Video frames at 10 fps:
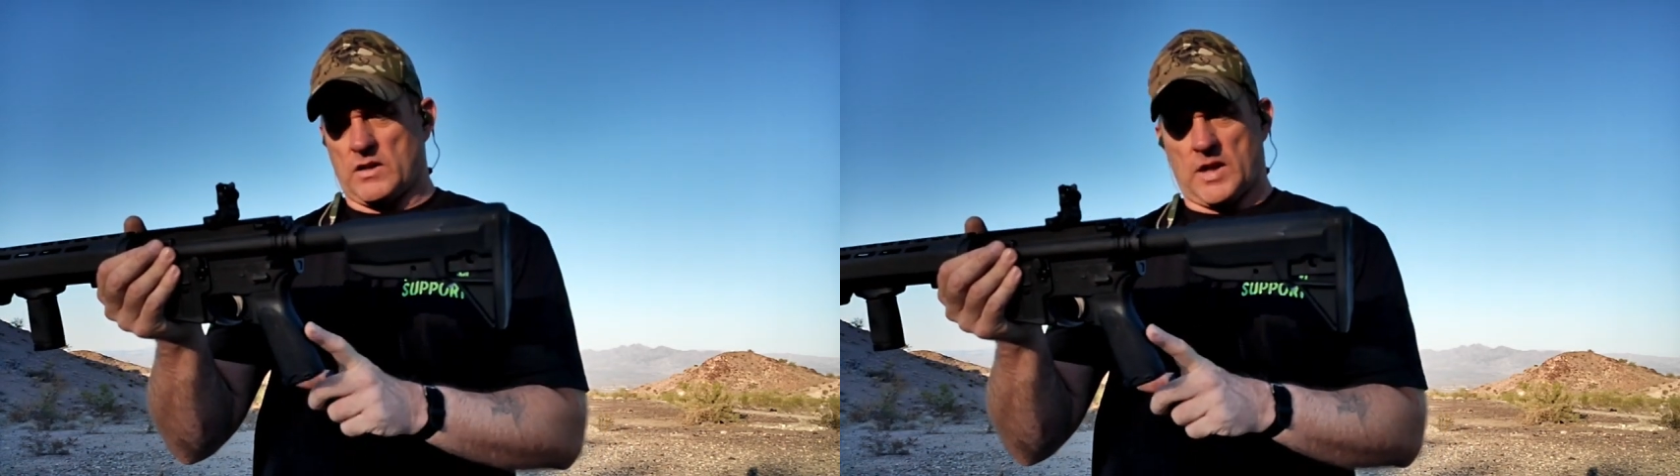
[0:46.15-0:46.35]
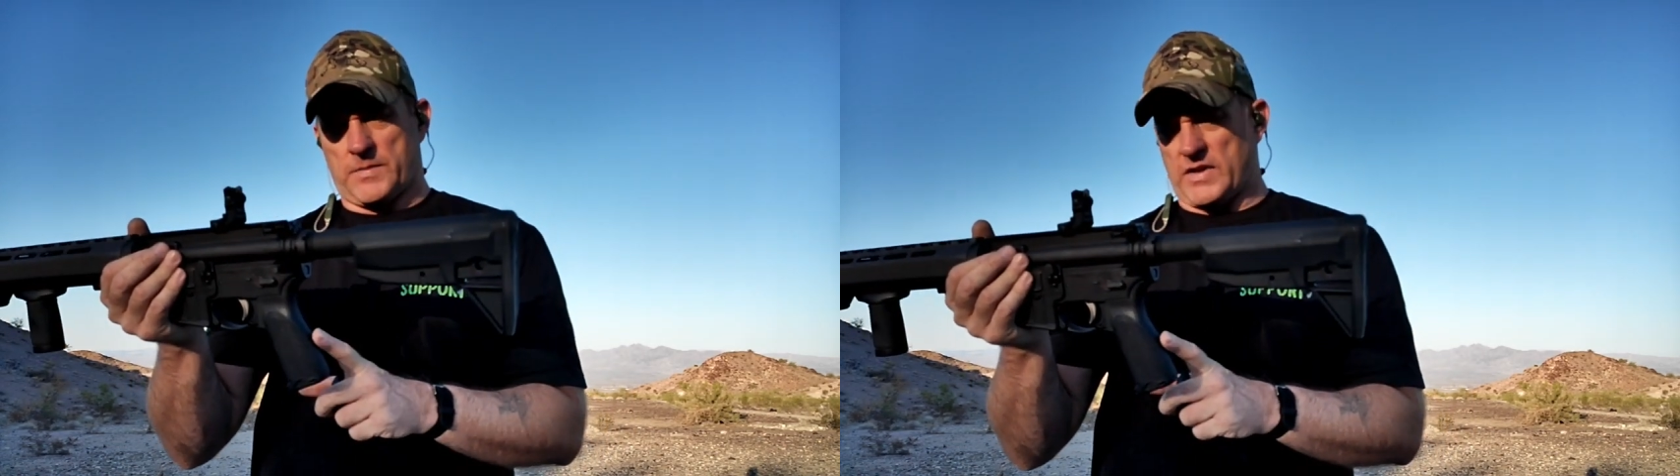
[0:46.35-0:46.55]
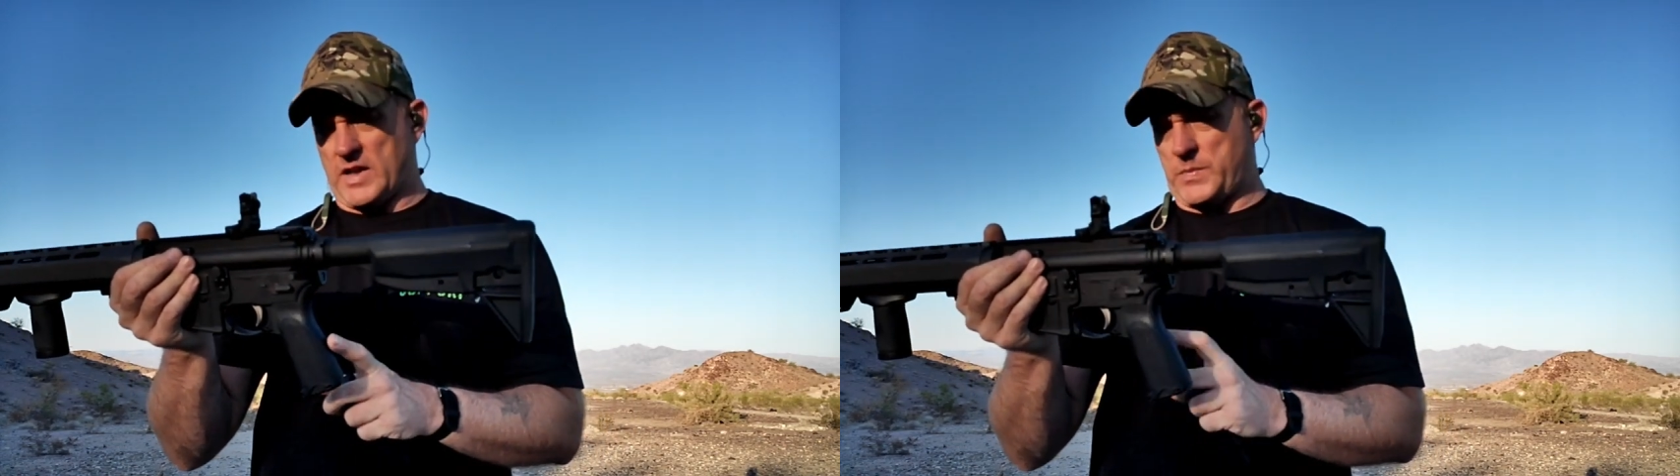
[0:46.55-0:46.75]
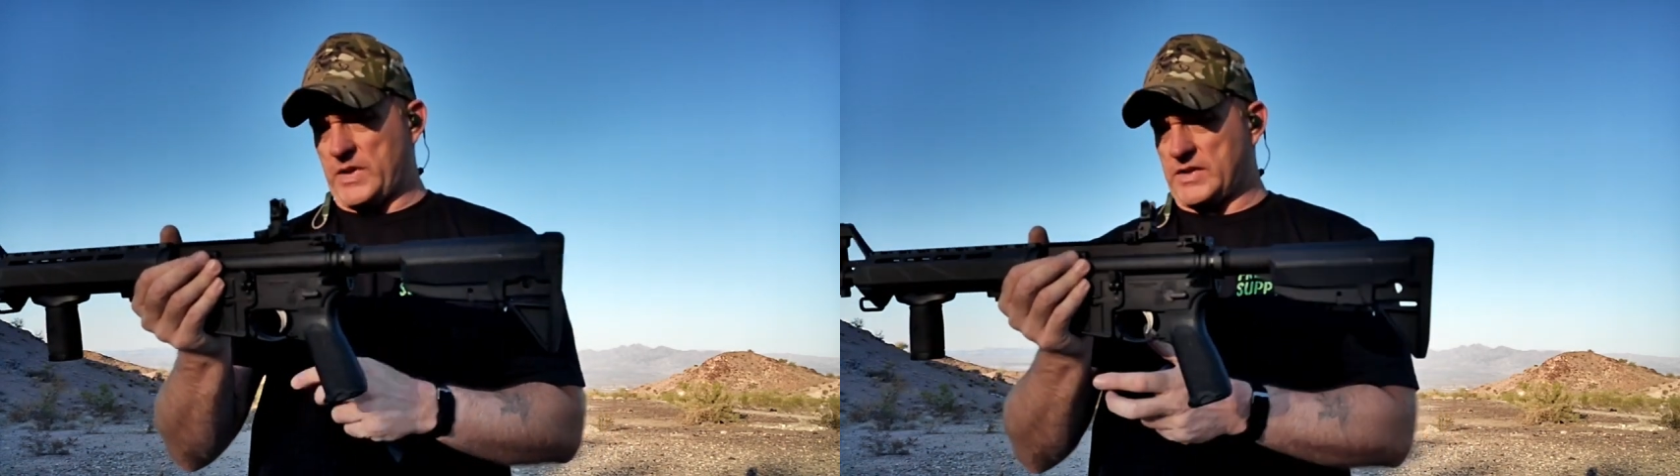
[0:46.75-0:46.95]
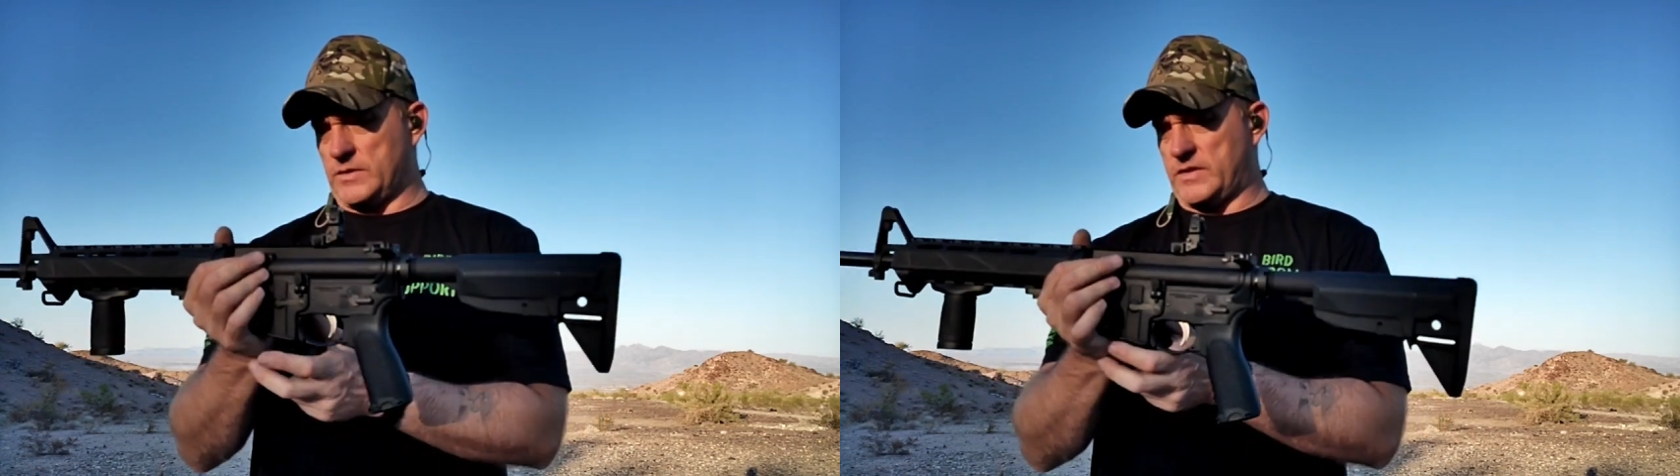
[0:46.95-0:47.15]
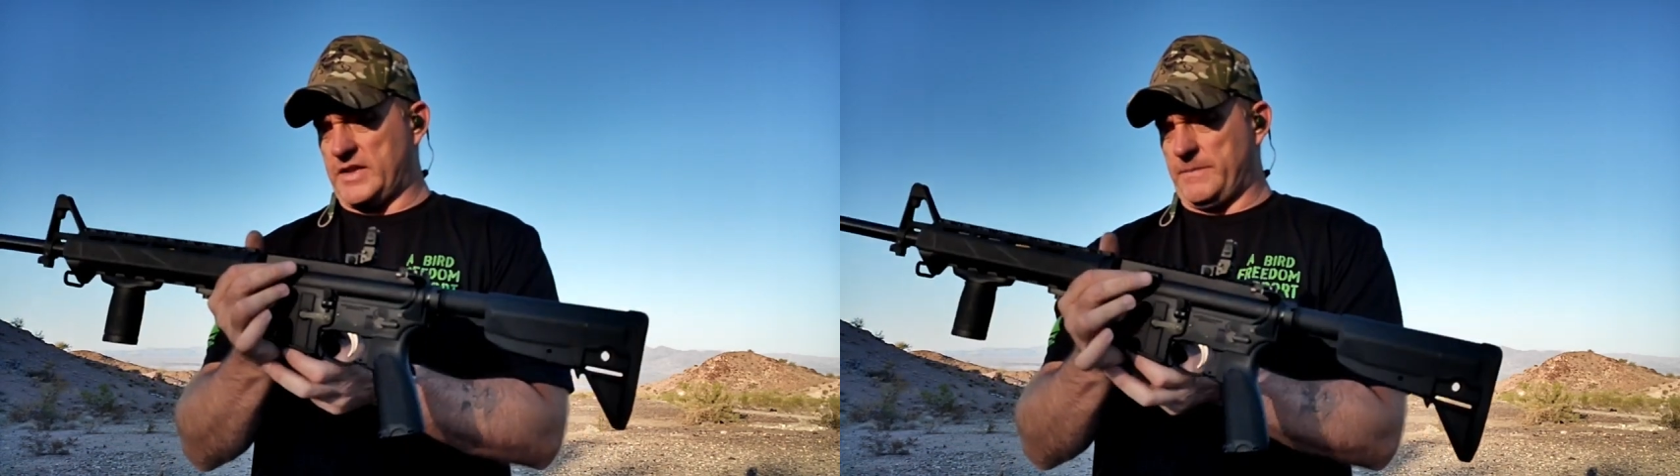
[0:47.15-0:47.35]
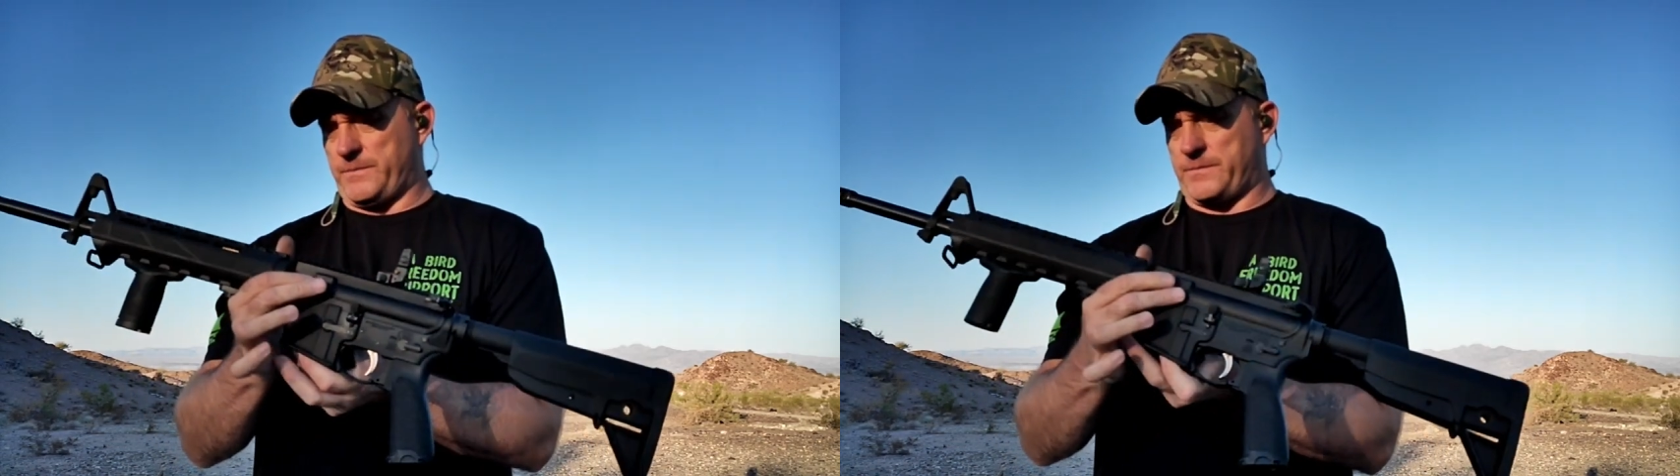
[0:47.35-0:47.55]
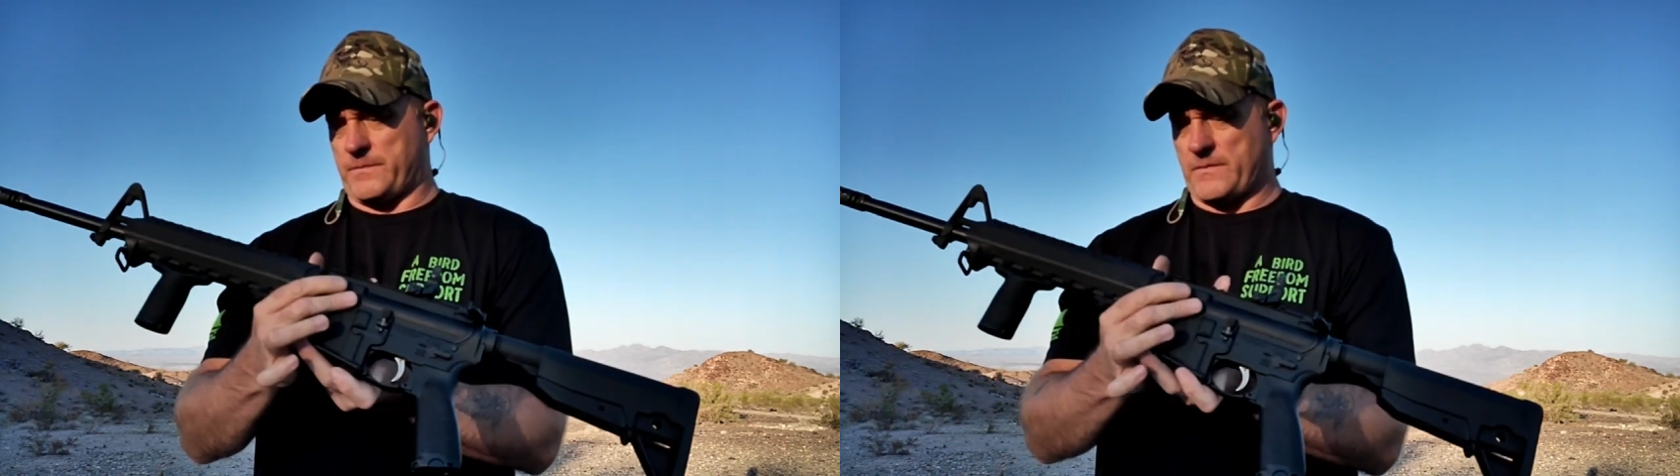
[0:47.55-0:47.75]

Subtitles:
upgraded pistol grip,